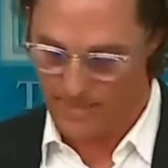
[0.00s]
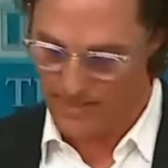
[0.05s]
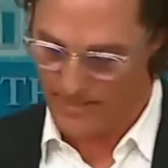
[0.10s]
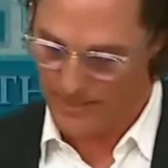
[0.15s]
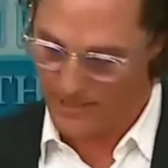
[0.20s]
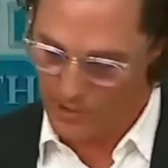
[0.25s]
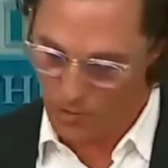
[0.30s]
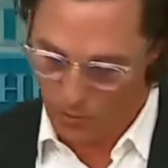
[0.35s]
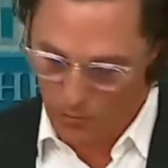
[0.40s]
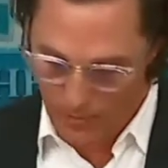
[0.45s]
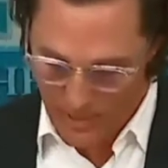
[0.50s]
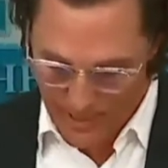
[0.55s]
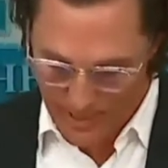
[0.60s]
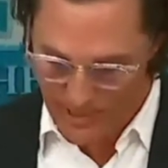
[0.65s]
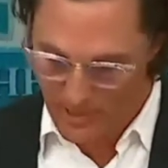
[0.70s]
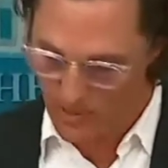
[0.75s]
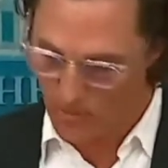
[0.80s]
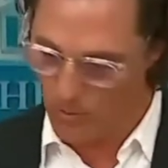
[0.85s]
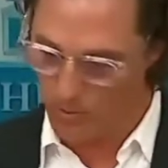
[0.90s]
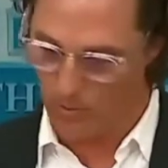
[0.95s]
These are
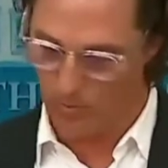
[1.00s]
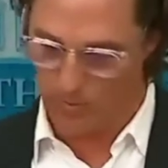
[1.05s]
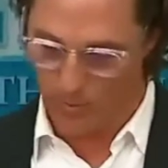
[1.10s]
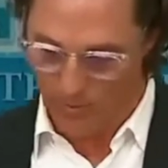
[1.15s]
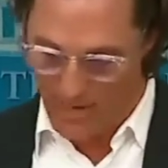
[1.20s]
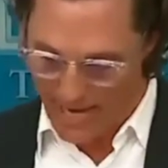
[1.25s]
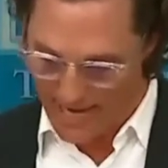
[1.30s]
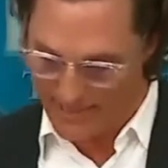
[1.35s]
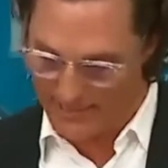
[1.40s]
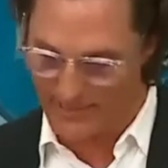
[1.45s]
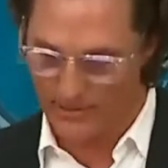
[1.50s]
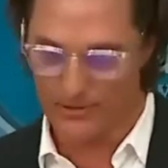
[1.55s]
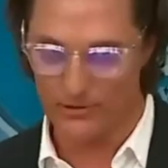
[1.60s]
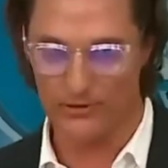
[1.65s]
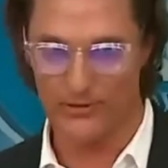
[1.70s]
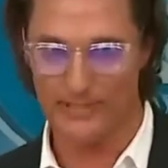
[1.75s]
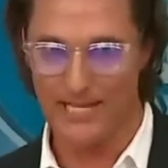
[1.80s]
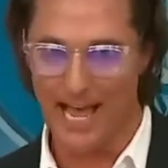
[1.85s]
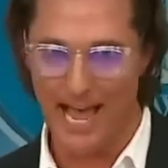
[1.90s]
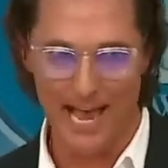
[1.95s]
reasonable,
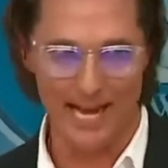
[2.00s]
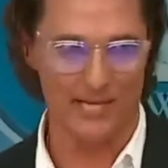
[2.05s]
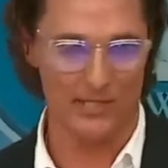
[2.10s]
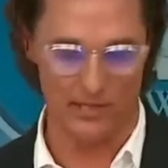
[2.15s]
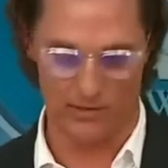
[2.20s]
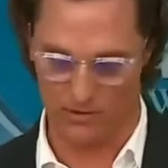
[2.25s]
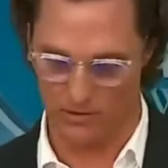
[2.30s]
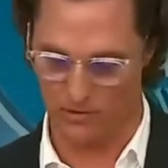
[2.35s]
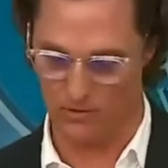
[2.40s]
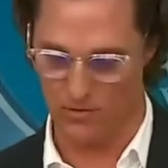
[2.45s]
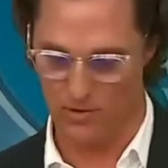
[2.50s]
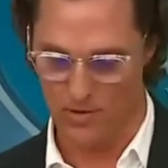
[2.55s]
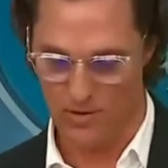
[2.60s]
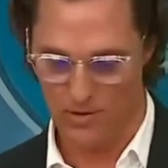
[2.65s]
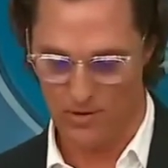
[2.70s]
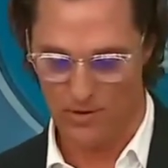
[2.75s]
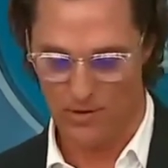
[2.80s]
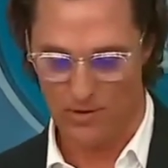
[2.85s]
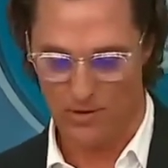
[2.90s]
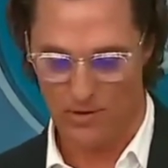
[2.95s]
practical, tactical
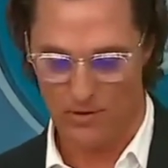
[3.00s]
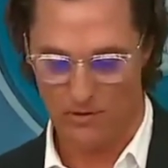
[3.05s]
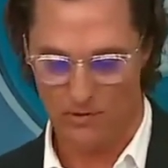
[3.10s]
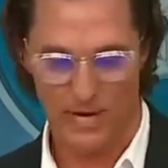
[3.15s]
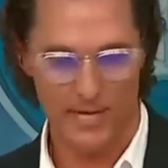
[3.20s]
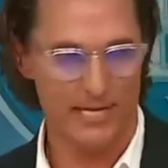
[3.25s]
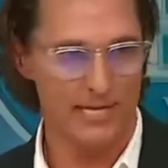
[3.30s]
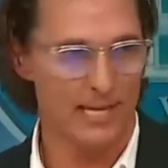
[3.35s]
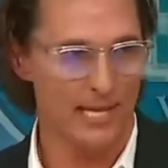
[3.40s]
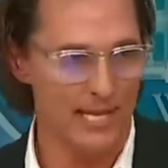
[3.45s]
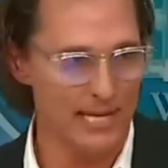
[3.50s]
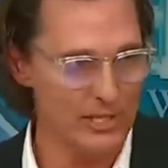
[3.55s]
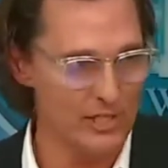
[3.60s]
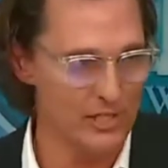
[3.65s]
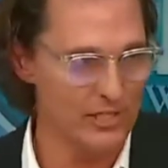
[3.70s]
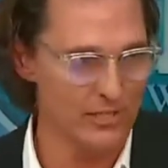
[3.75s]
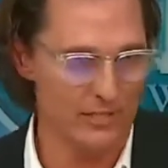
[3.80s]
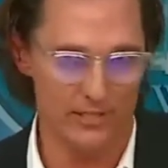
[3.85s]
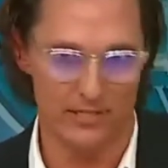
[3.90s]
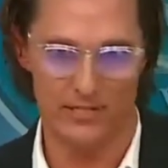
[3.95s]

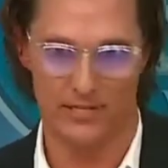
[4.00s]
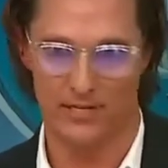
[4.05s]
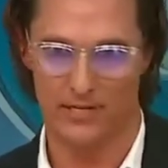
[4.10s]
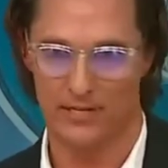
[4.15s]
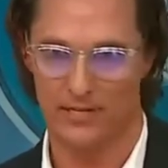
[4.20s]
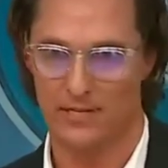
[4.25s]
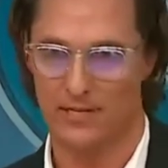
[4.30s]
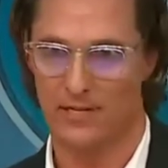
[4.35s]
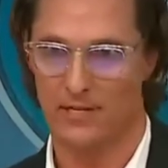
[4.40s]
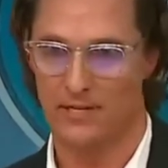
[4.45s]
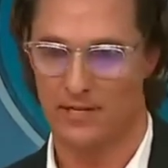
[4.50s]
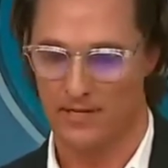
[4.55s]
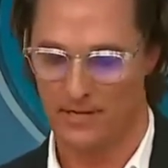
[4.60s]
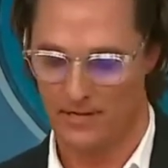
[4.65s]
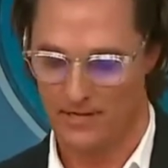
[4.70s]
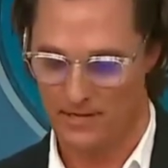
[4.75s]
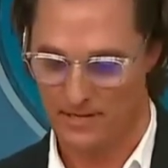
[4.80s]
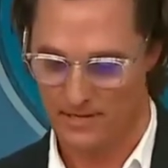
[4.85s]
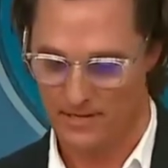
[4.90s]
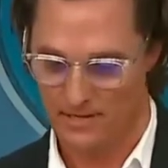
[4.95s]
regulations
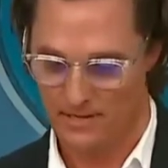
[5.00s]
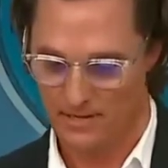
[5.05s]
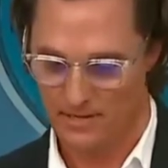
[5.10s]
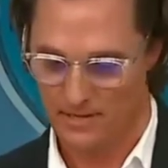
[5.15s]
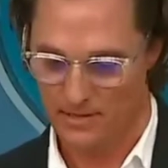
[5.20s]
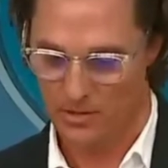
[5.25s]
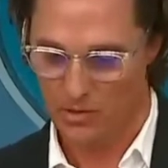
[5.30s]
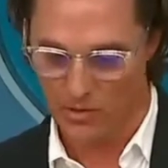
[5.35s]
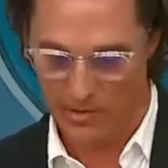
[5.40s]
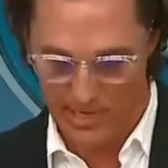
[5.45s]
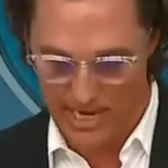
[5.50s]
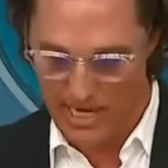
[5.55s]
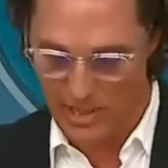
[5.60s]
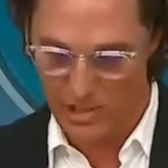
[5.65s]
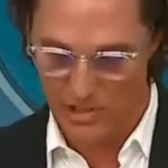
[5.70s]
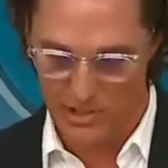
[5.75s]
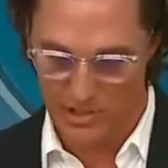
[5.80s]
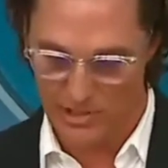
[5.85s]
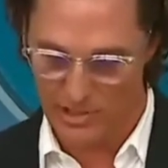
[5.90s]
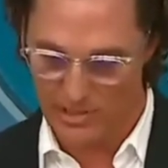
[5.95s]
to our
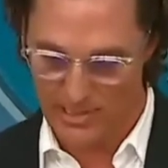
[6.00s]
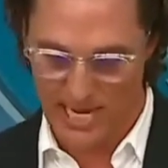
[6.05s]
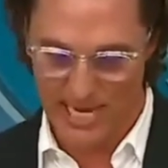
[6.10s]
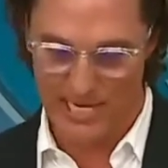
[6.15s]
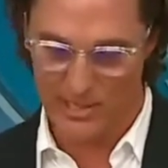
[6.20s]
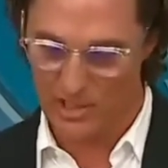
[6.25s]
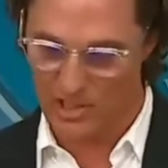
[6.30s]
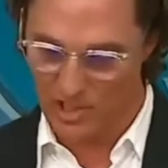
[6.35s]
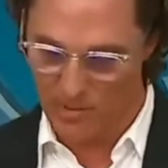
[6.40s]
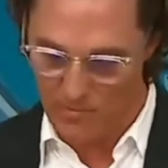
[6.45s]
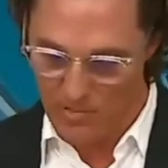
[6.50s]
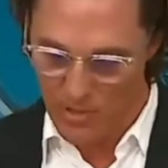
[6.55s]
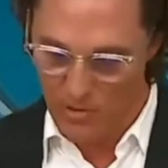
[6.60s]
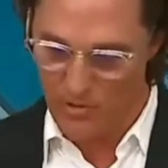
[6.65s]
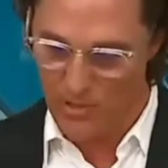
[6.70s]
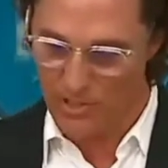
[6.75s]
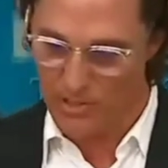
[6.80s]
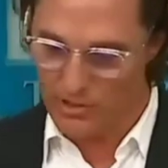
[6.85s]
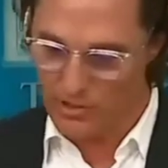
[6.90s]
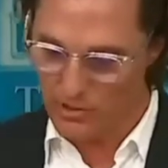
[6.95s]
nation, states,
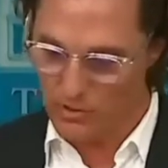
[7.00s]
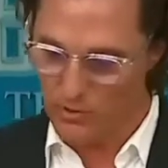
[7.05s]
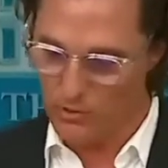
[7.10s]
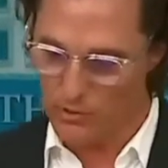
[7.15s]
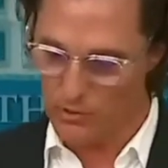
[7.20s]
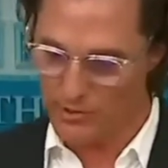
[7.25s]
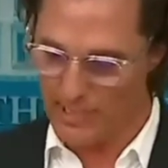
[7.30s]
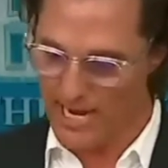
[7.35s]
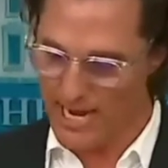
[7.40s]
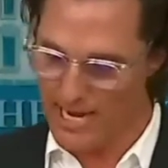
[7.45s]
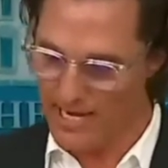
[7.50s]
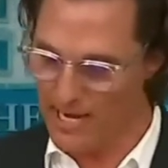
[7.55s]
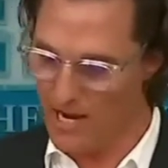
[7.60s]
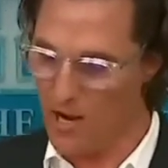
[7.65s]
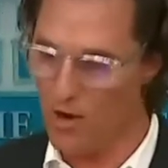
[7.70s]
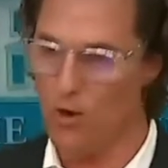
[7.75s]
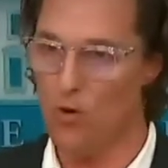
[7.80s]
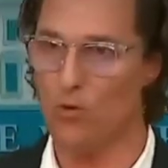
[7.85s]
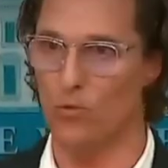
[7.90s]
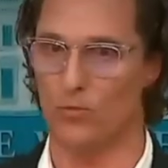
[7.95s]
communities, schools, and
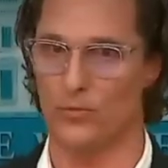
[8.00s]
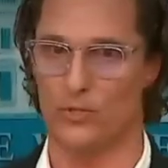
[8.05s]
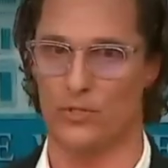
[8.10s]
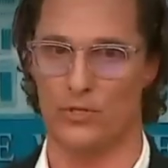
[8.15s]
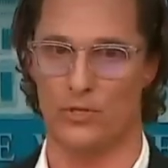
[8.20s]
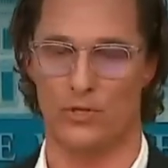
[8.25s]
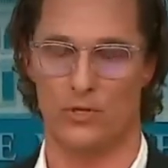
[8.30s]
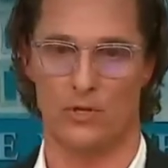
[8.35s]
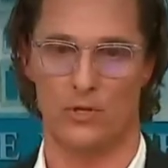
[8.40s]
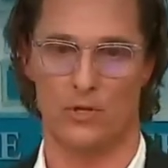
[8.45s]
homes.